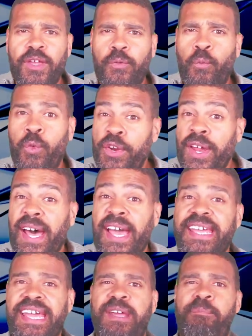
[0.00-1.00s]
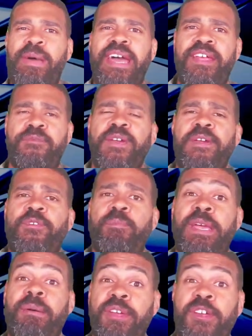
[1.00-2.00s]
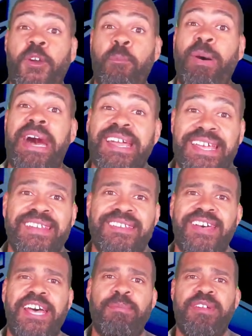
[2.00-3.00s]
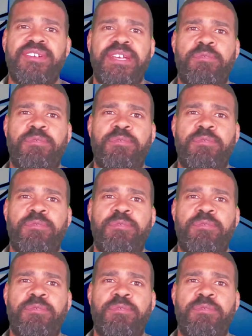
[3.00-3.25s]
would I get a benefit from being able to go back in time and see,